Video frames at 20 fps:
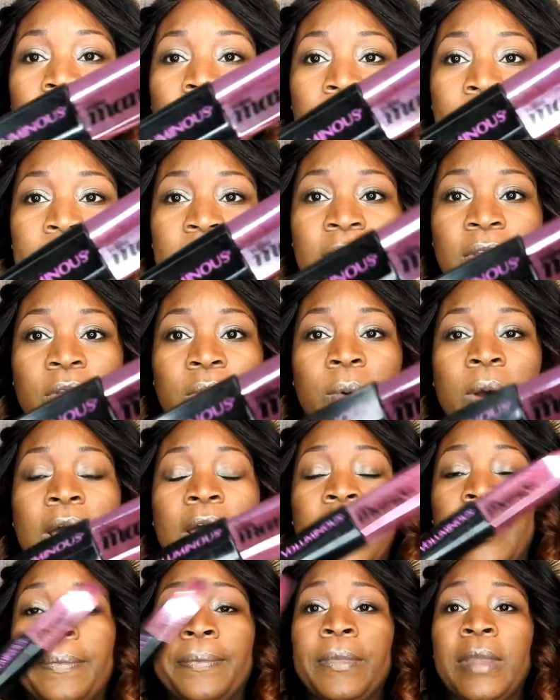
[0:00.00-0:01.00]
I'm gonna tell you
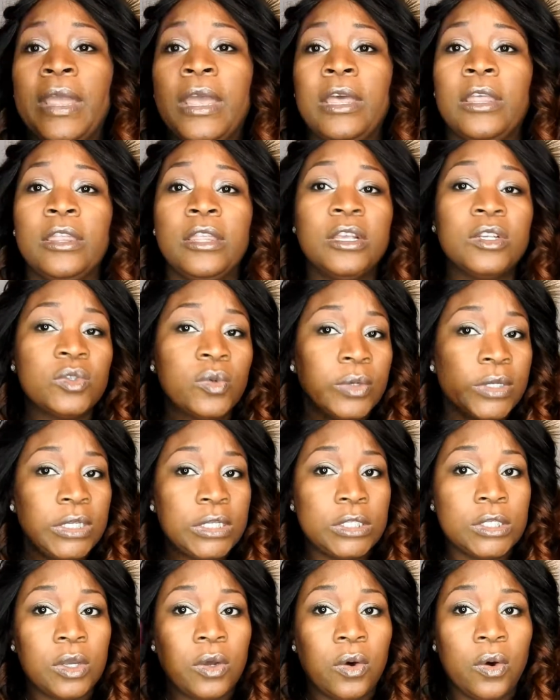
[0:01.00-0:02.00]
why. This one
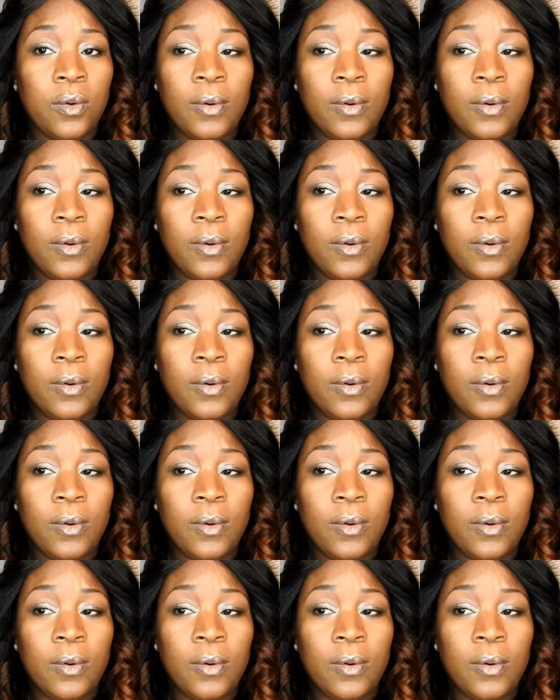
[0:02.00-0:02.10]
needs to go